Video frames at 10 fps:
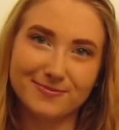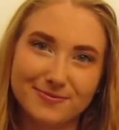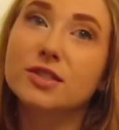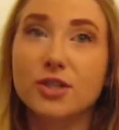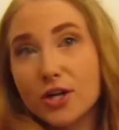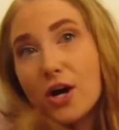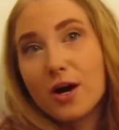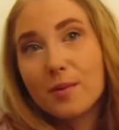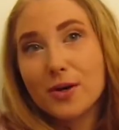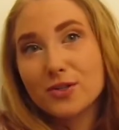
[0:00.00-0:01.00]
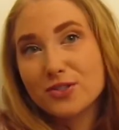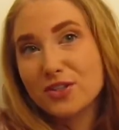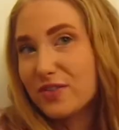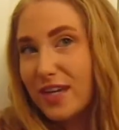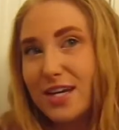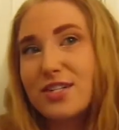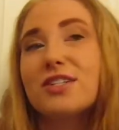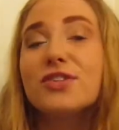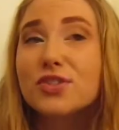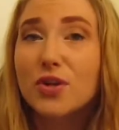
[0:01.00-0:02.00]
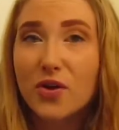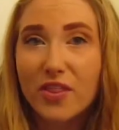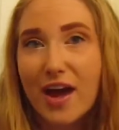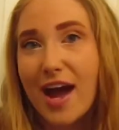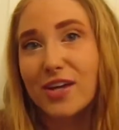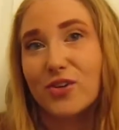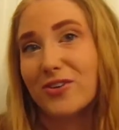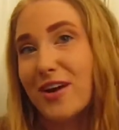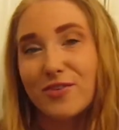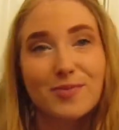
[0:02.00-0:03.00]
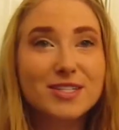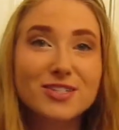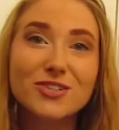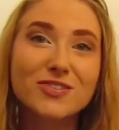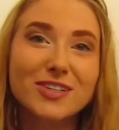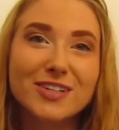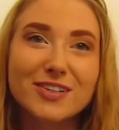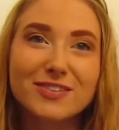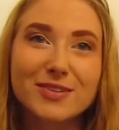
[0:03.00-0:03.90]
Turn on post notifications so that you never miss a new video from